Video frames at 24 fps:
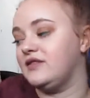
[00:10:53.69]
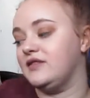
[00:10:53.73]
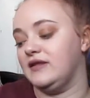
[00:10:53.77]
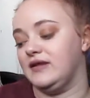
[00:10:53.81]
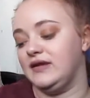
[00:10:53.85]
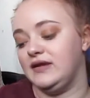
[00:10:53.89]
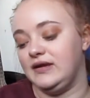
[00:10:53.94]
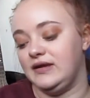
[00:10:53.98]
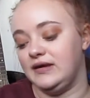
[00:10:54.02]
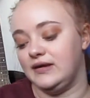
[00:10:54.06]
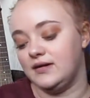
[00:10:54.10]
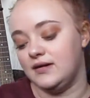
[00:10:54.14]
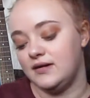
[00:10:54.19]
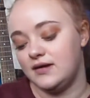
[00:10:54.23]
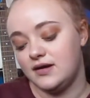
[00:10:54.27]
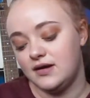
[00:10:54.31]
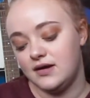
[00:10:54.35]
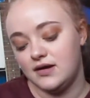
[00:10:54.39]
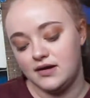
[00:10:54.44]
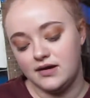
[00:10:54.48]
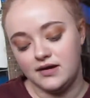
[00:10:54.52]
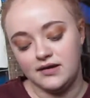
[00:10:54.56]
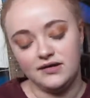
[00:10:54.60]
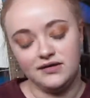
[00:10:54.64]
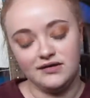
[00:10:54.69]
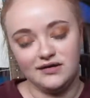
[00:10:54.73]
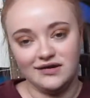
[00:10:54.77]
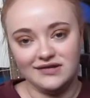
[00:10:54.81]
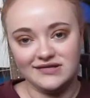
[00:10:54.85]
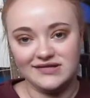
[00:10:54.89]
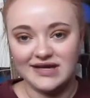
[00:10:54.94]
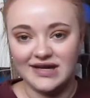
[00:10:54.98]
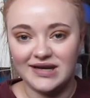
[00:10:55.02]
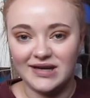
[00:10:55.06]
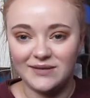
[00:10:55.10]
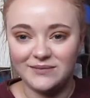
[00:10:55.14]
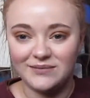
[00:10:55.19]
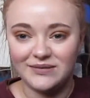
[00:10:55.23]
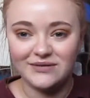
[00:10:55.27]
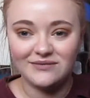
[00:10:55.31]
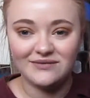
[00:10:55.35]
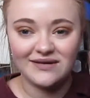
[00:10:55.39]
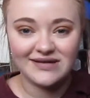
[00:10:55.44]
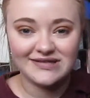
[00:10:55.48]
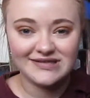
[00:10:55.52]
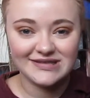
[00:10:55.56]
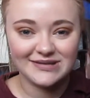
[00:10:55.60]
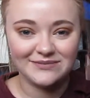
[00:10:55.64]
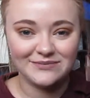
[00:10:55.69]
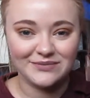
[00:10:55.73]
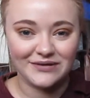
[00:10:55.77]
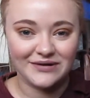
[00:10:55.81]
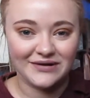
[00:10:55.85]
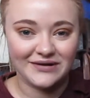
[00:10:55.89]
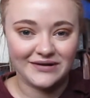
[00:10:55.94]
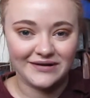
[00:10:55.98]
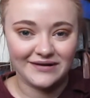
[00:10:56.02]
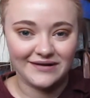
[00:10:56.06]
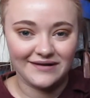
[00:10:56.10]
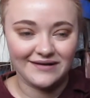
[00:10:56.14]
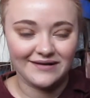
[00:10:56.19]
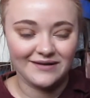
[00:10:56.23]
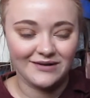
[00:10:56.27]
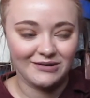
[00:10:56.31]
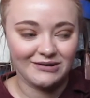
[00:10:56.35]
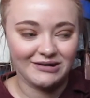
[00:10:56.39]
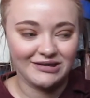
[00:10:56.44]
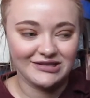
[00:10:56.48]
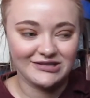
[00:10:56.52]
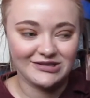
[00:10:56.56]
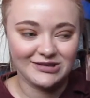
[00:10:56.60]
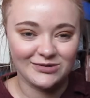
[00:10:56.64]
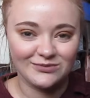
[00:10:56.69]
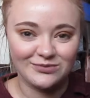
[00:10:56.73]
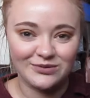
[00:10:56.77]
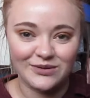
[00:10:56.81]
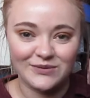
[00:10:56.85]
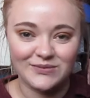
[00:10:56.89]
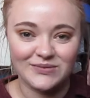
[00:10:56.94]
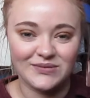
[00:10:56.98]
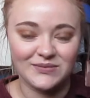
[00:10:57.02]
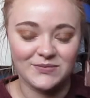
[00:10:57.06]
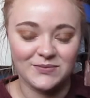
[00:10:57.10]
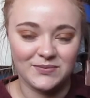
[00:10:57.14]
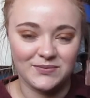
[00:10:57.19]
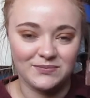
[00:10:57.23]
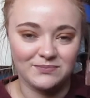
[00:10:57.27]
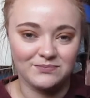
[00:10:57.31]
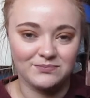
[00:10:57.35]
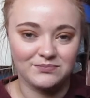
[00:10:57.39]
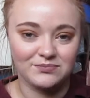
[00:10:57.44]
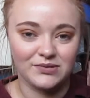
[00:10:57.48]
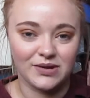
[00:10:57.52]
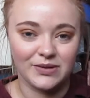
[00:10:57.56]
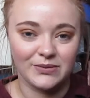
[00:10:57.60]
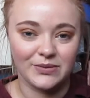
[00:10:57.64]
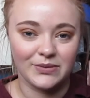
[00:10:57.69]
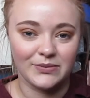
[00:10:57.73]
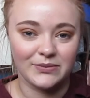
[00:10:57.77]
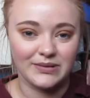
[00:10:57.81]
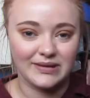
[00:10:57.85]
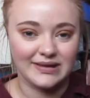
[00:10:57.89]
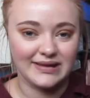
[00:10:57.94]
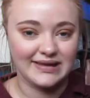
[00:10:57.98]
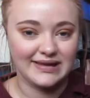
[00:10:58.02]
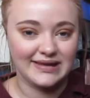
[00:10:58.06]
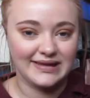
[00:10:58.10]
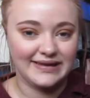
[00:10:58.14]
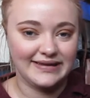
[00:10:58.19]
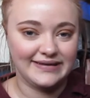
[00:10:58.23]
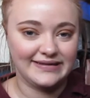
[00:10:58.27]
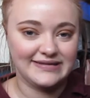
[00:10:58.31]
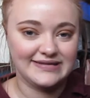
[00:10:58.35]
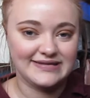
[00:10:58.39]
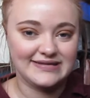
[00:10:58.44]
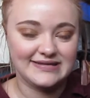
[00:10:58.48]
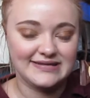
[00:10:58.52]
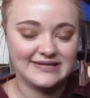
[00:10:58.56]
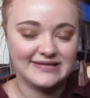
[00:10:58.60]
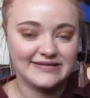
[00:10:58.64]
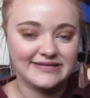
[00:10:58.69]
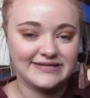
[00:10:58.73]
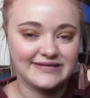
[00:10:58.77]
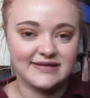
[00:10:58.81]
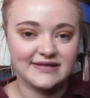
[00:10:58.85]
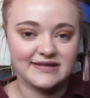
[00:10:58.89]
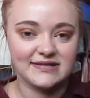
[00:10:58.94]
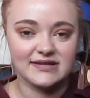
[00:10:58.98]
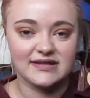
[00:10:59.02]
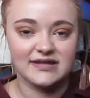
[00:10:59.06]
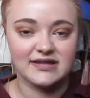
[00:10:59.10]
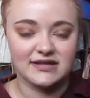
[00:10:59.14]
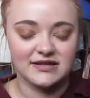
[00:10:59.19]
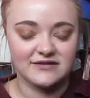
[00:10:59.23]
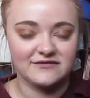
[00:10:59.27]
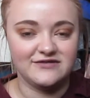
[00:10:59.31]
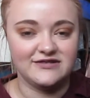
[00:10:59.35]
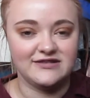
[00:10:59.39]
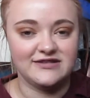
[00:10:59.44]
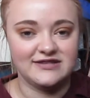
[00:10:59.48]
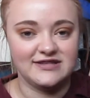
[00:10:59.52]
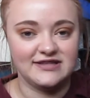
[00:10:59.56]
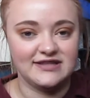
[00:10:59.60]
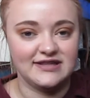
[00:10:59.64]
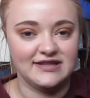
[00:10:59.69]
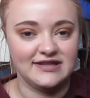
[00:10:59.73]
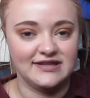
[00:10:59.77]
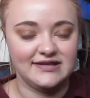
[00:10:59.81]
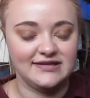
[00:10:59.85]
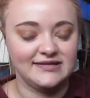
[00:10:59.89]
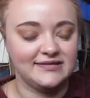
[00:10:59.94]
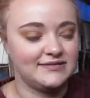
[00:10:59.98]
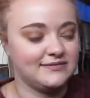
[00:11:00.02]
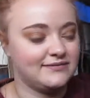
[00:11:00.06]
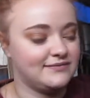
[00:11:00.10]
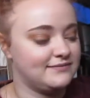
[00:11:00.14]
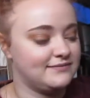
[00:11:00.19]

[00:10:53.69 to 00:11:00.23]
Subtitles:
the Nutella Be Ready bar, which I'll probably eat after tea.